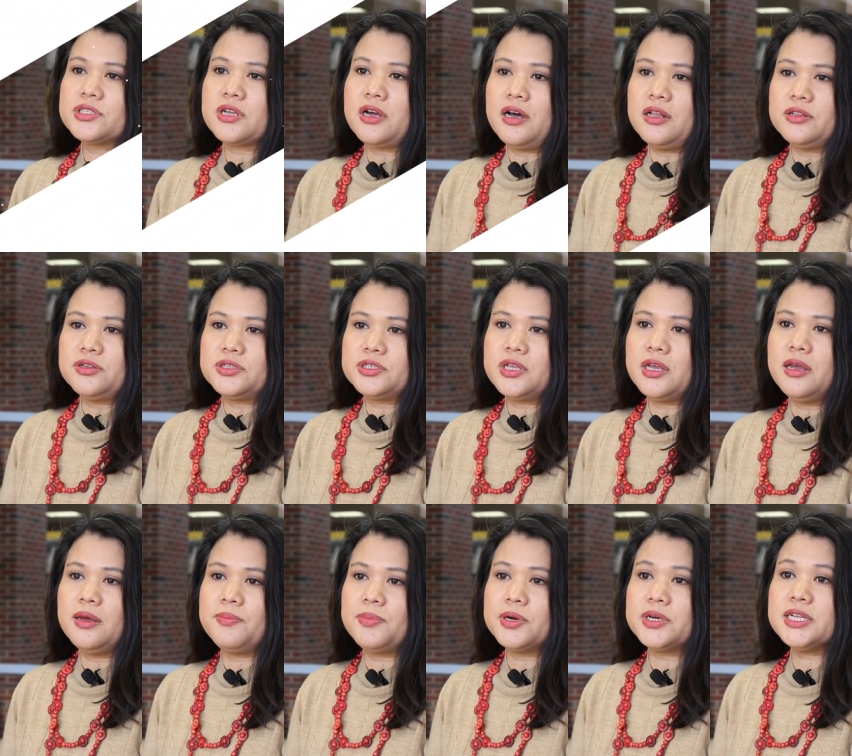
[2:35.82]
Scholars
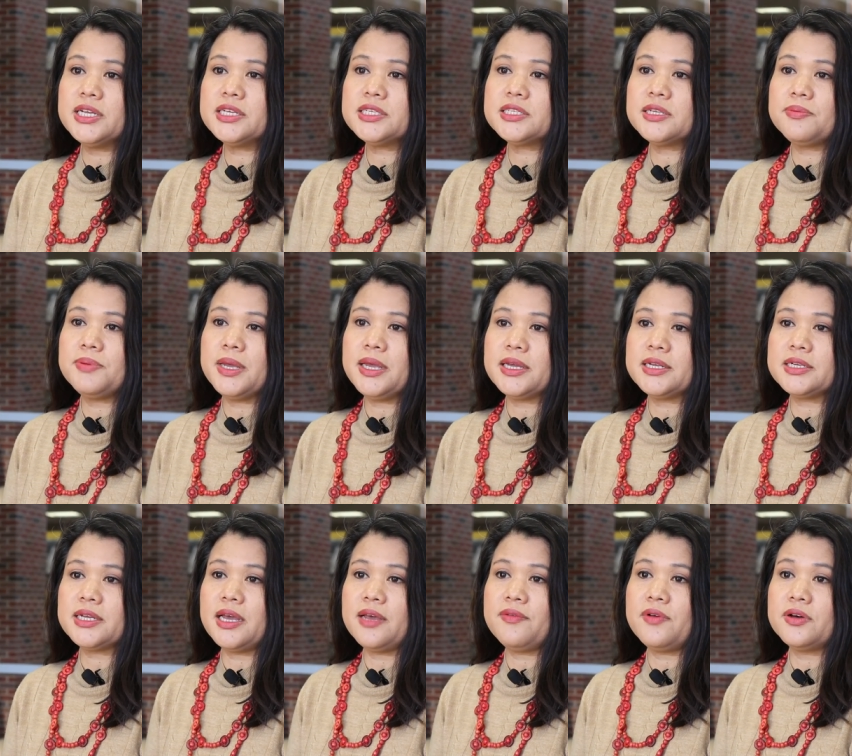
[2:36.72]

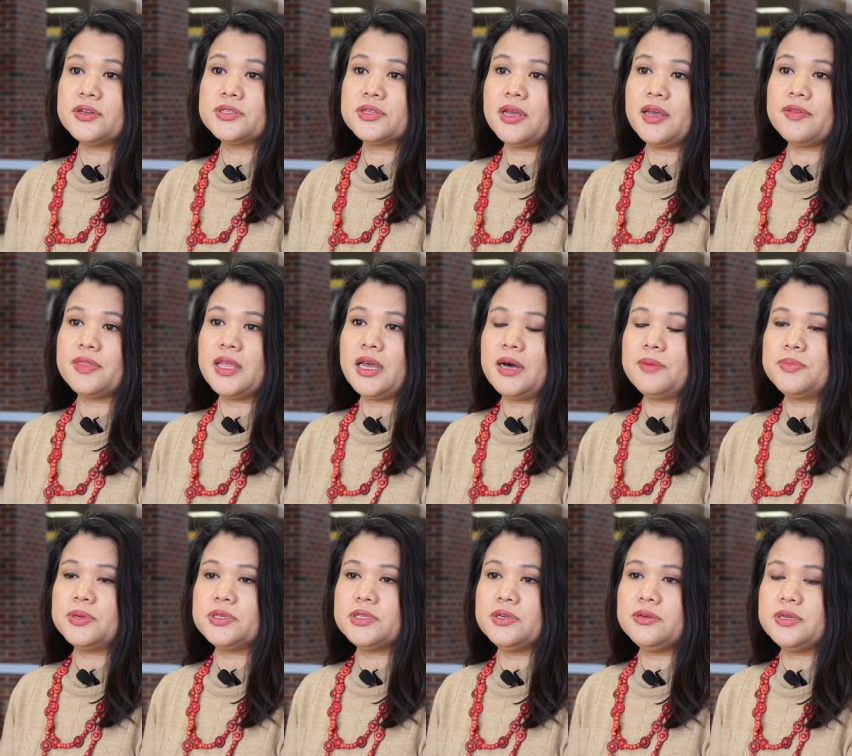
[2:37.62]
participant, I have also had the
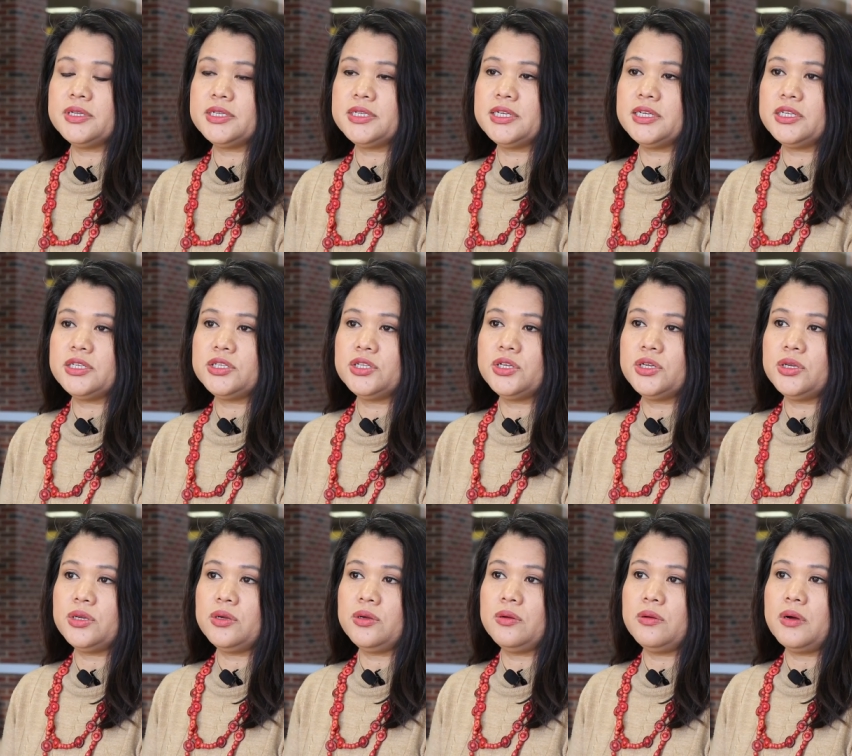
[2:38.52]
opportunity
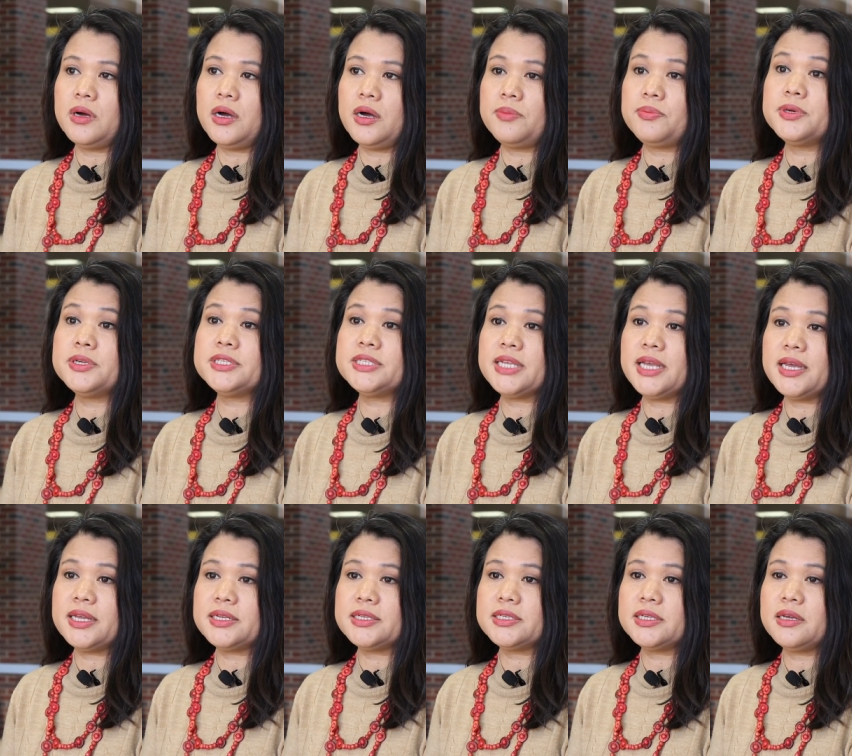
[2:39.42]
to uh,
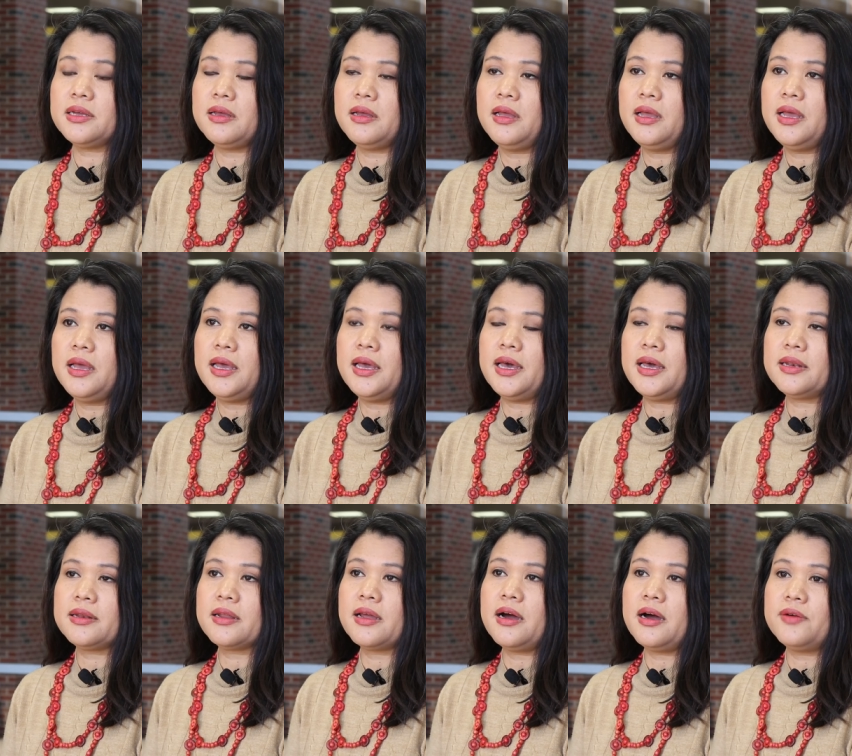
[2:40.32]
present
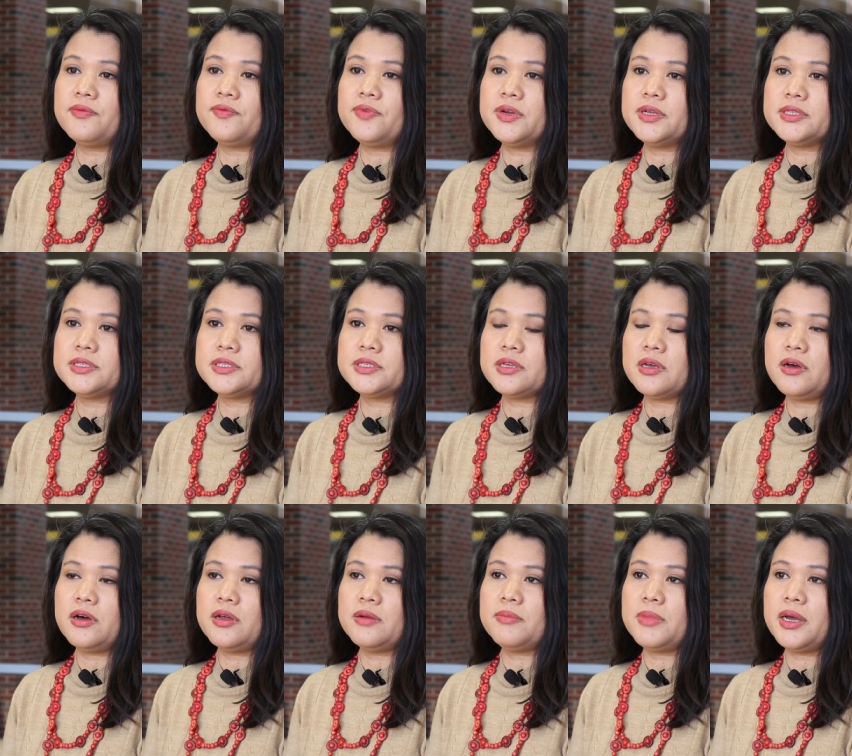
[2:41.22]
at conference
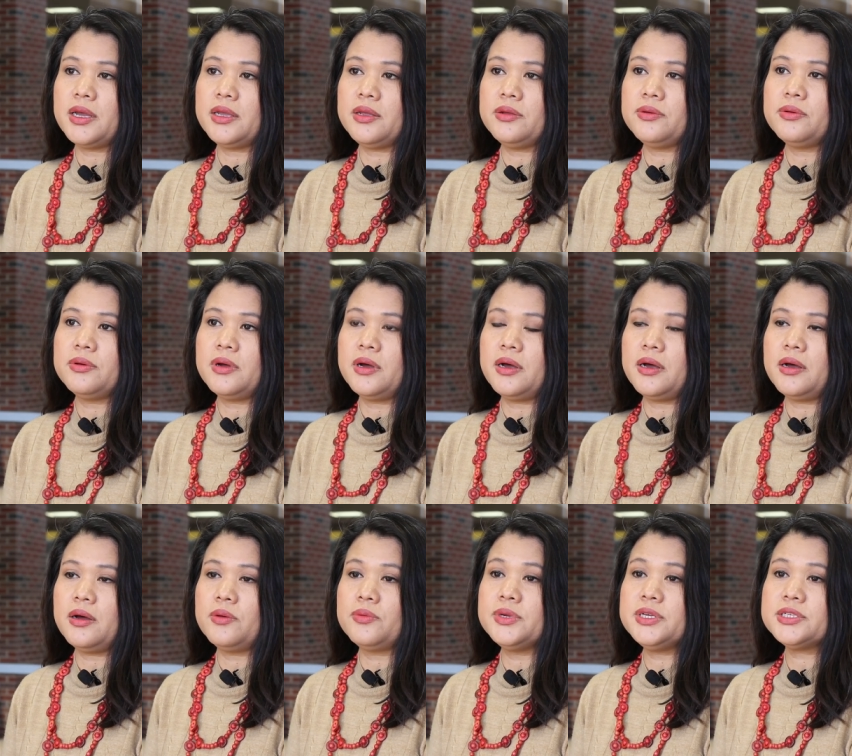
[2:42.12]
on my
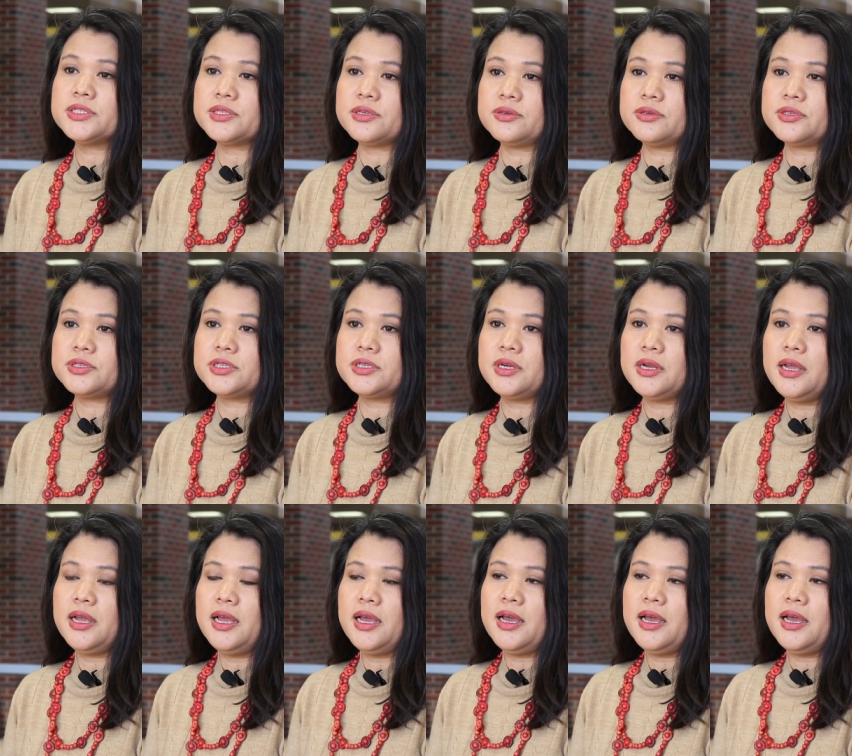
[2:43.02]
uh, research.